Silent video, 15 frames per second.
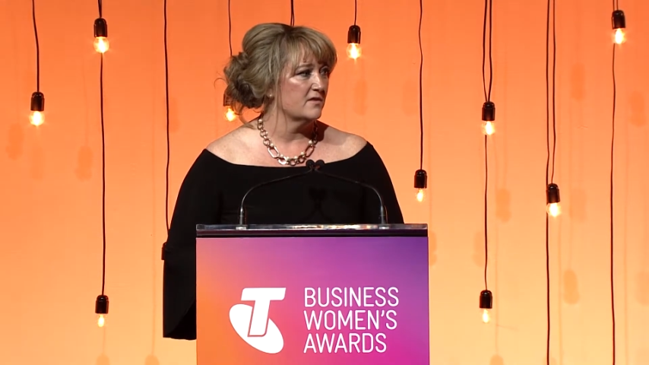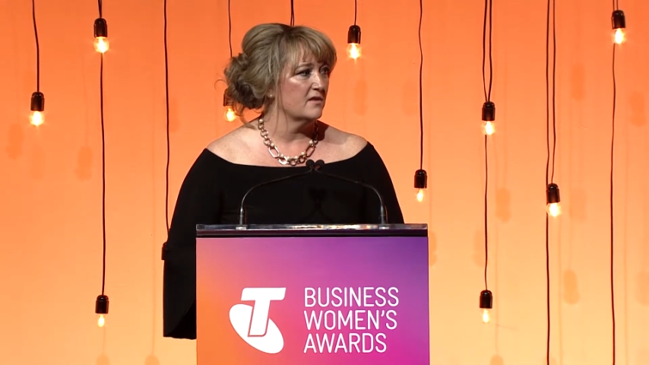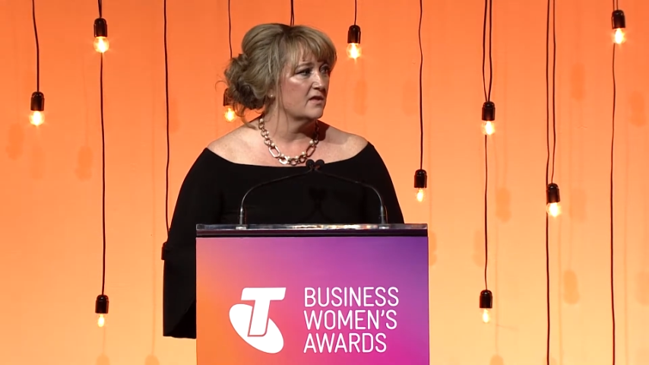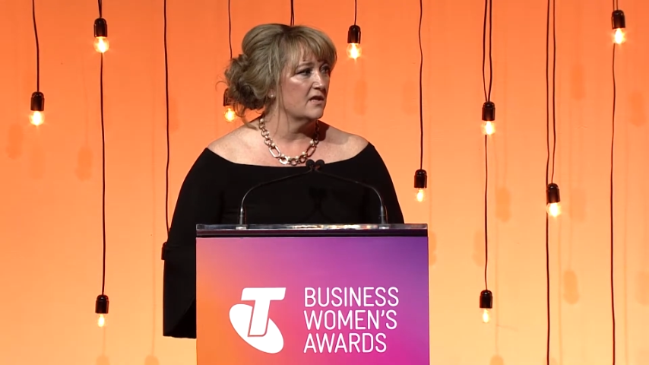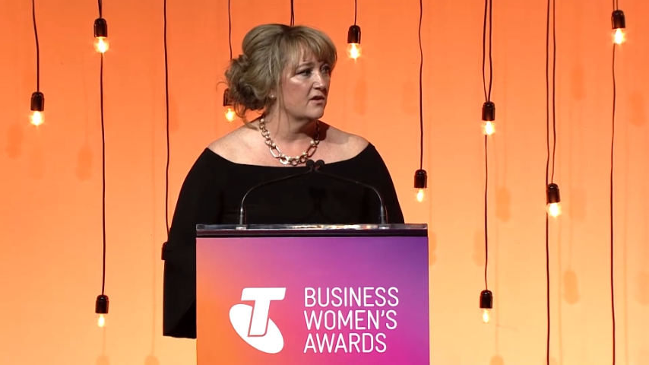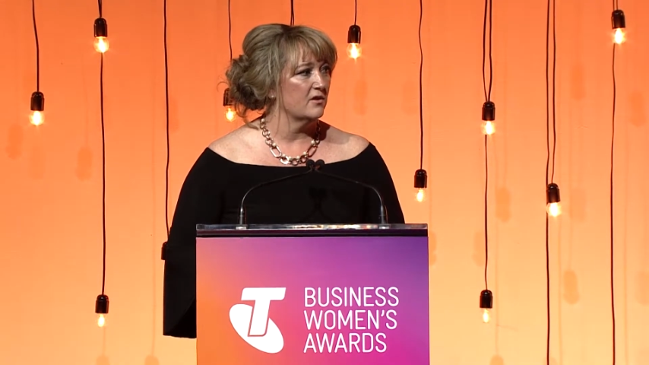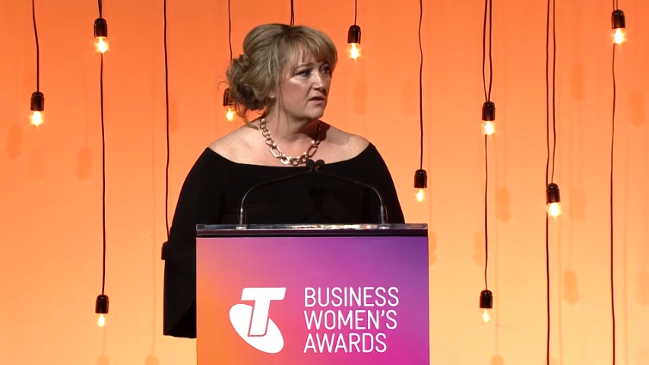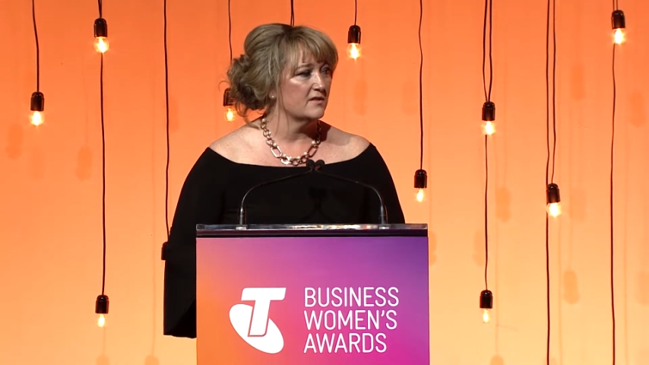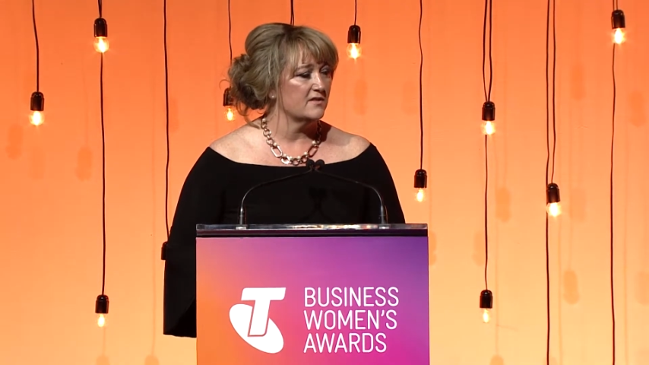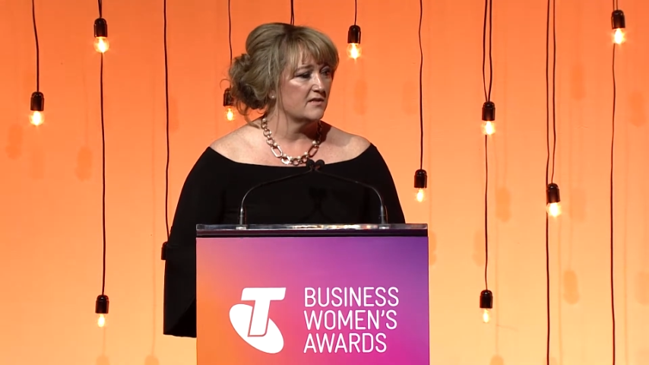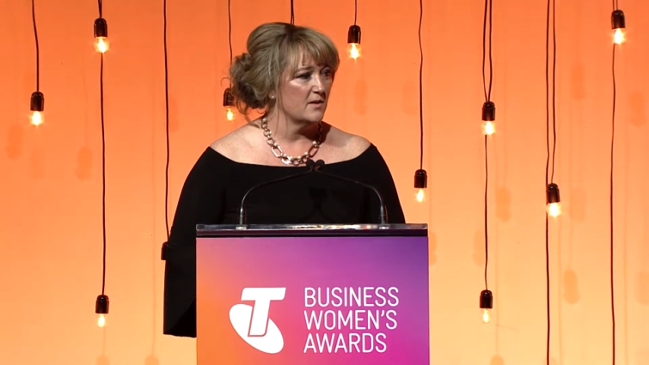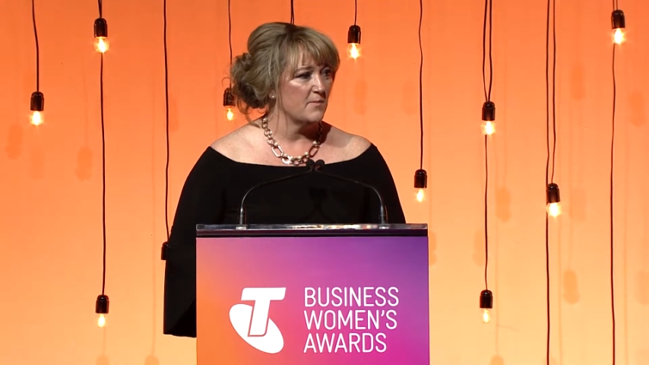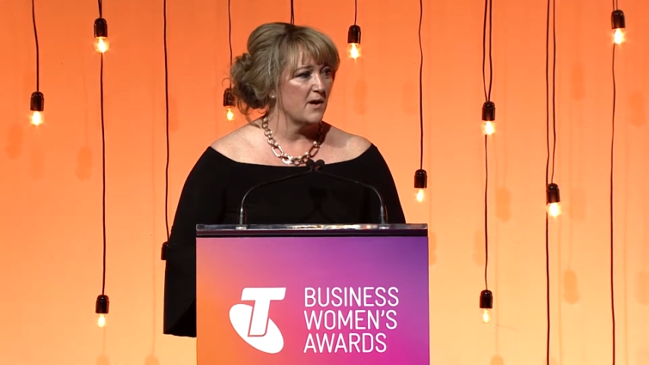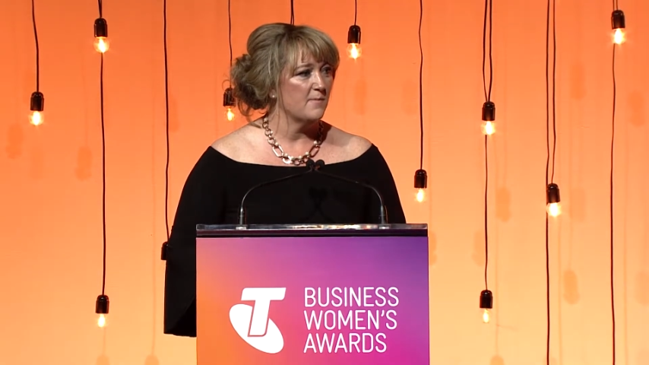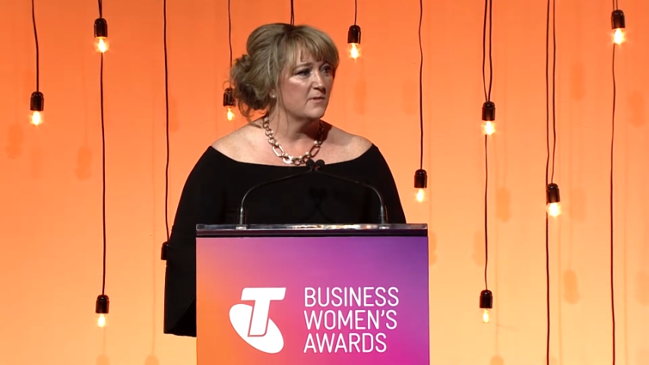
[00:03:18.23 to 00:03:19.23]
and they're going to
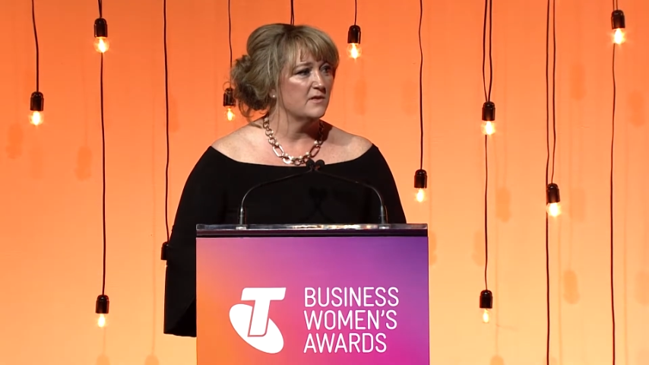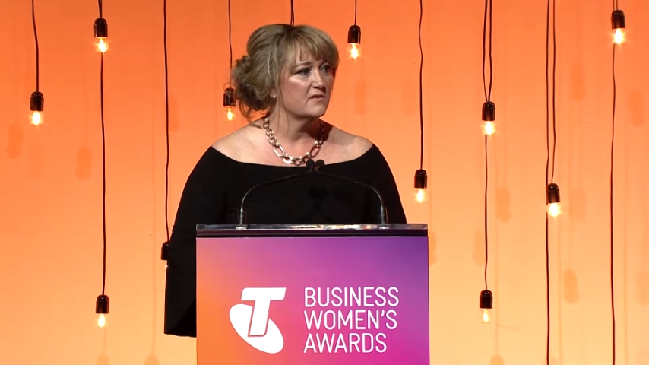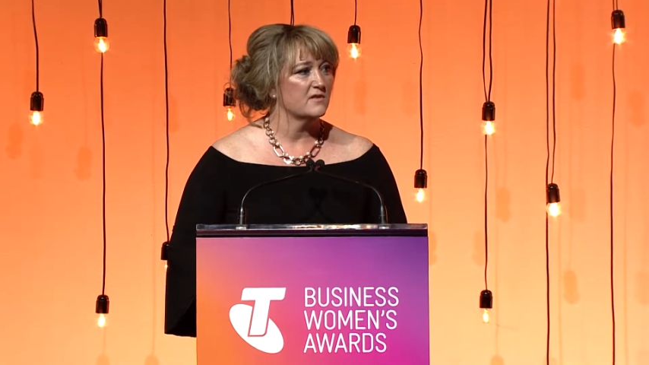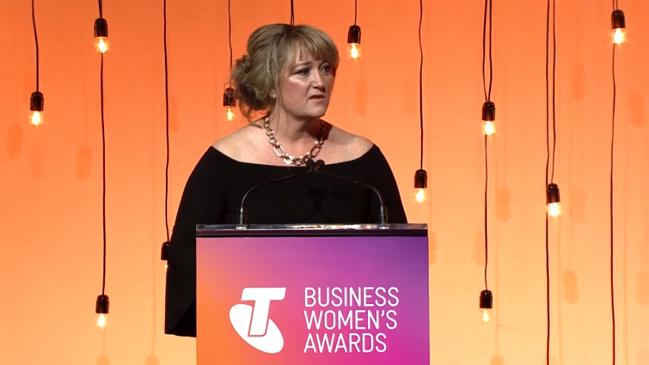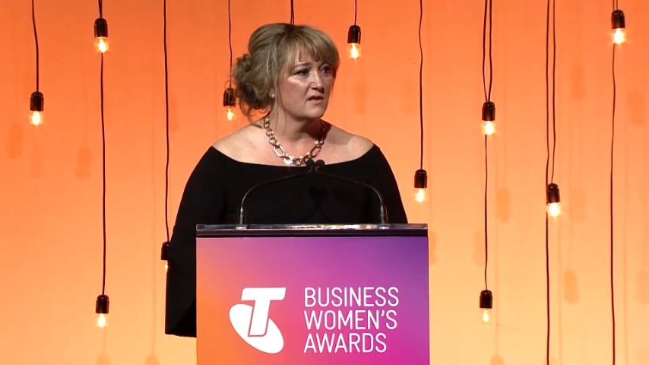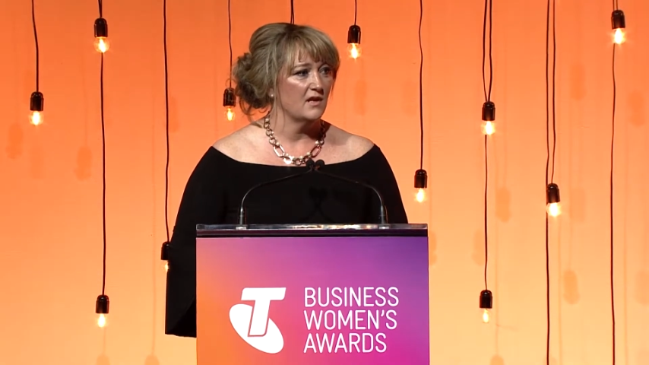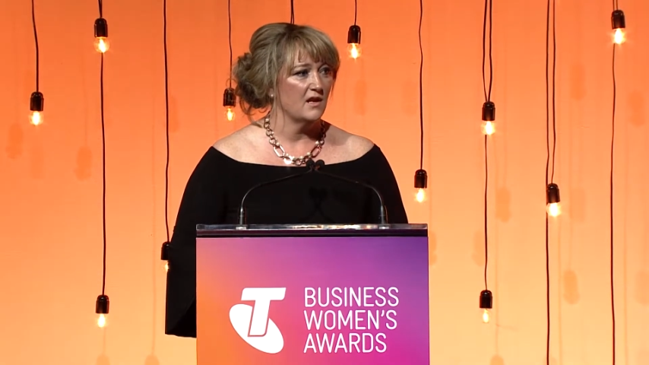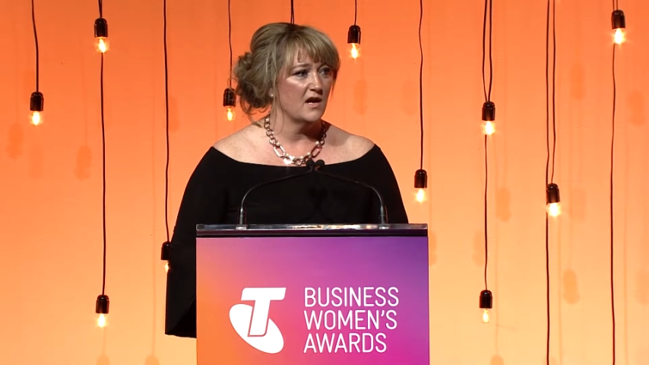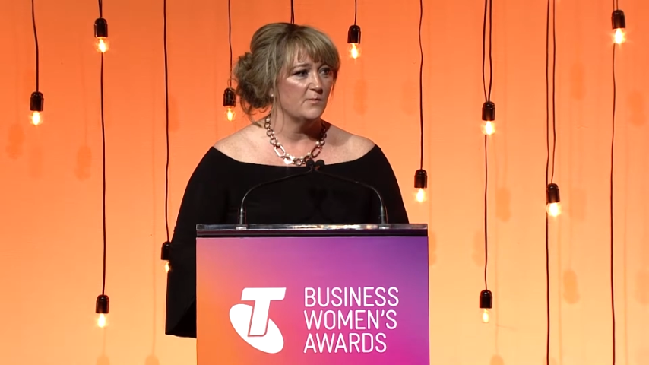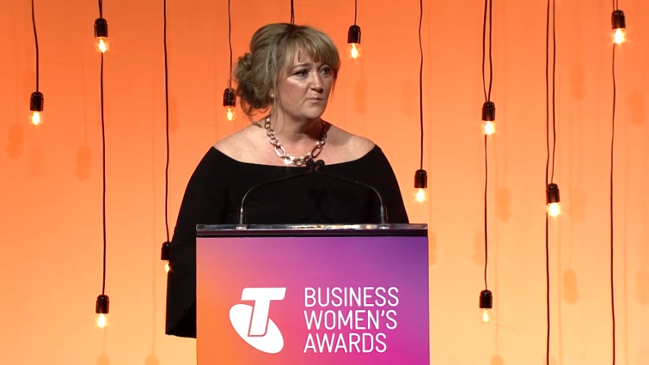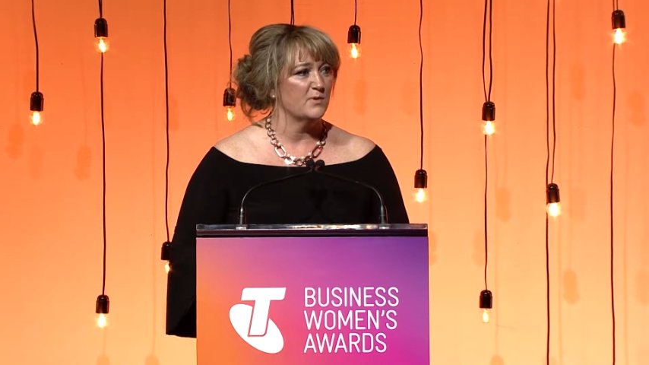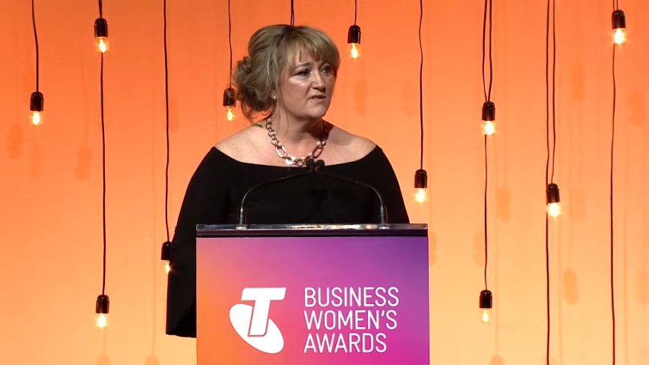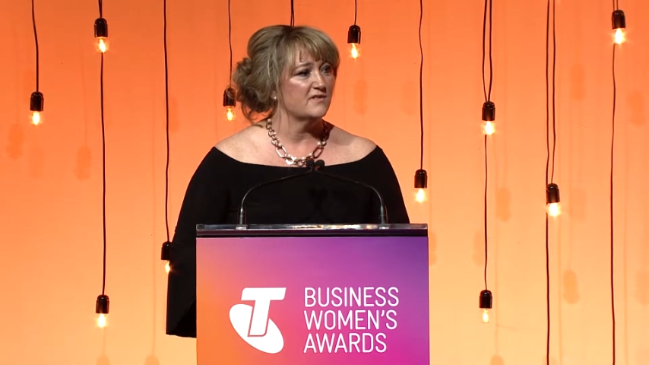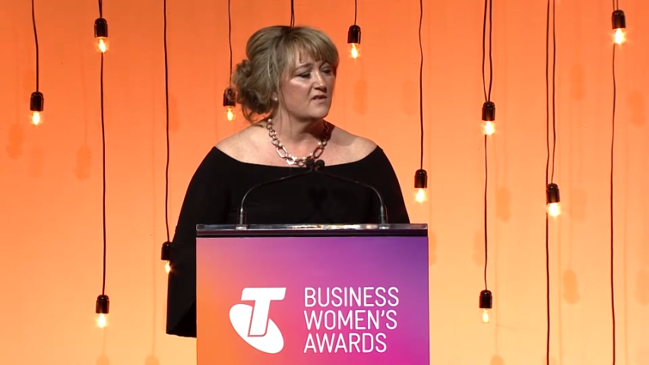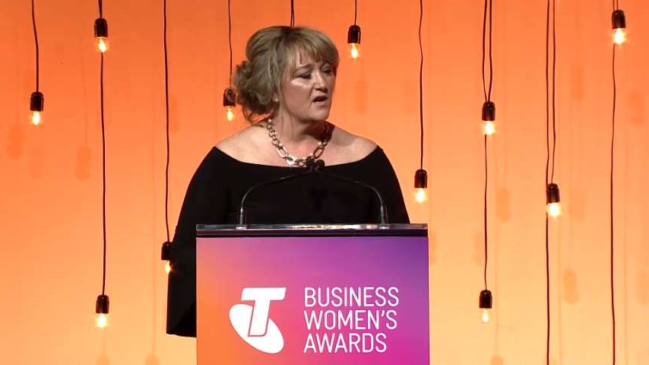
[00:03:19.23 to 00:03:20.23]
step up into the light
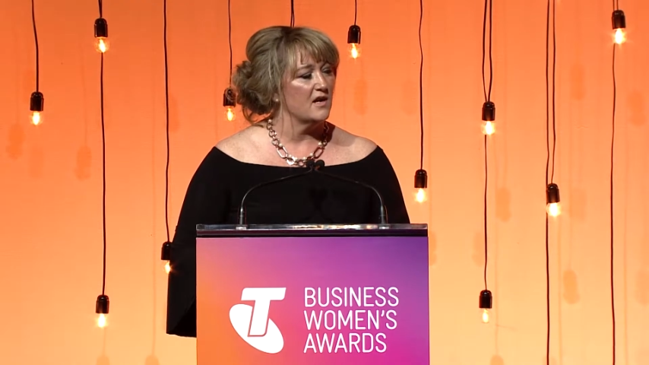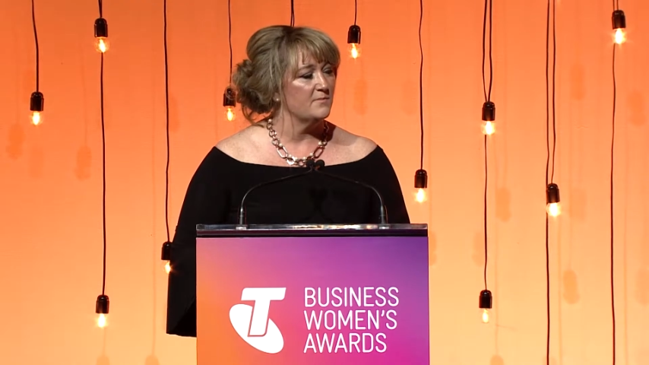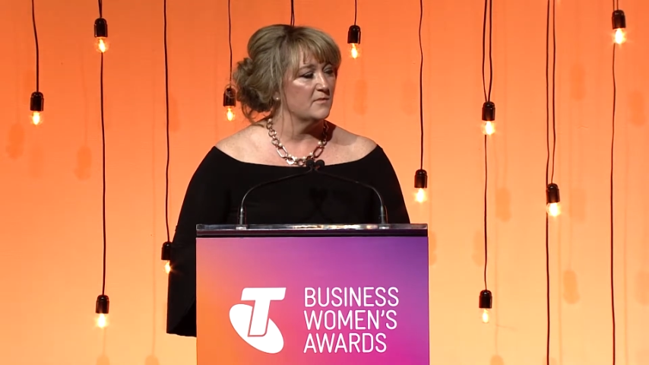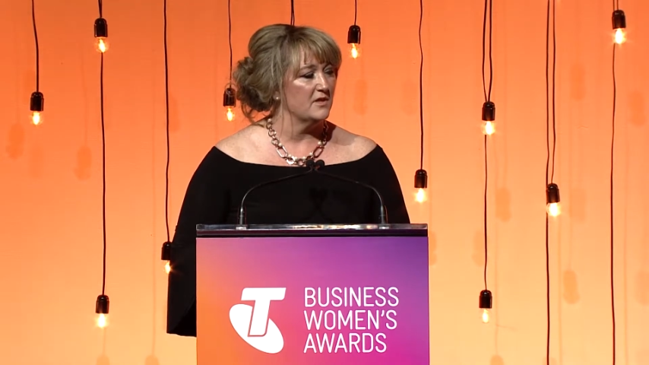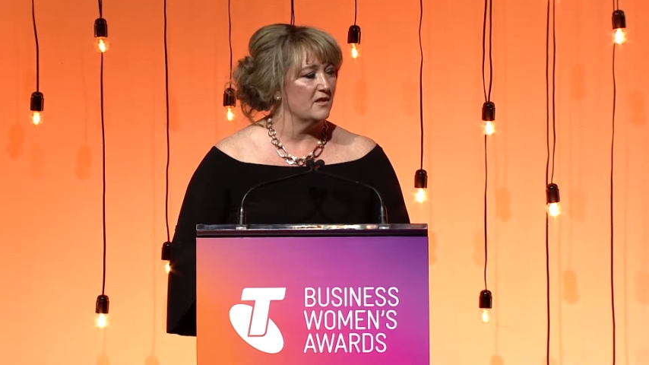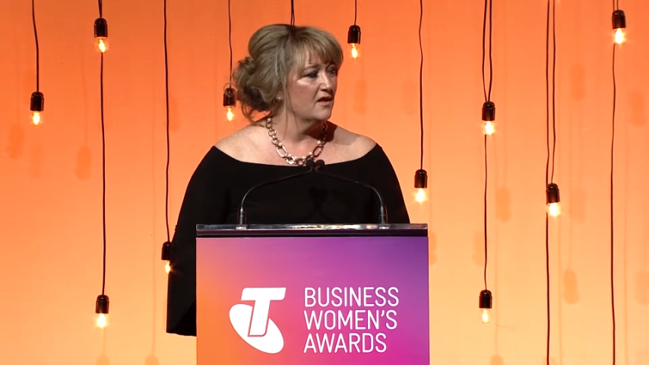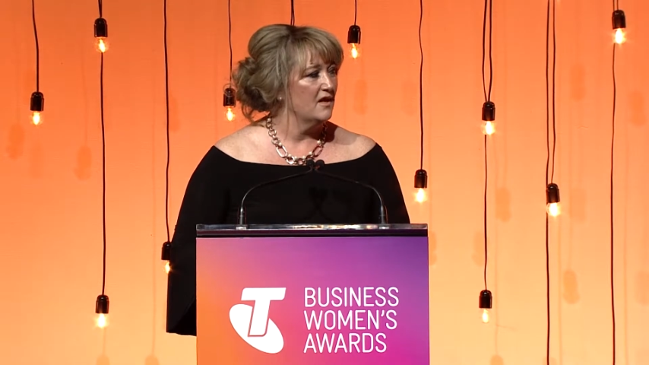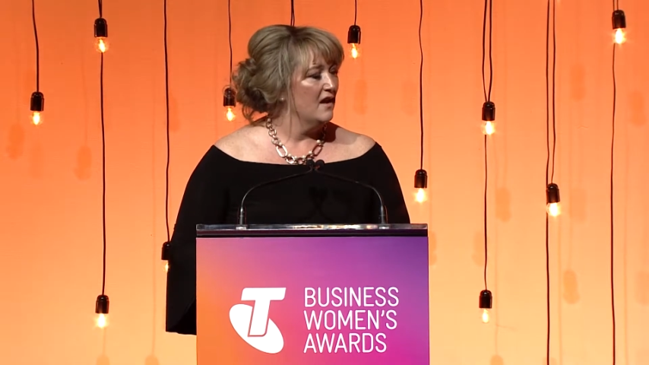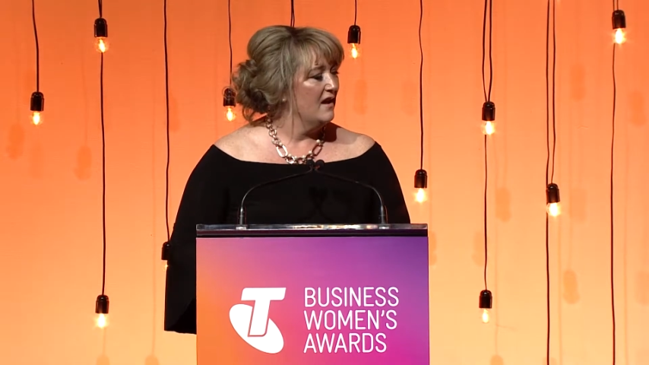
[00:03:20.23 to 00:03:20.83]
beside me.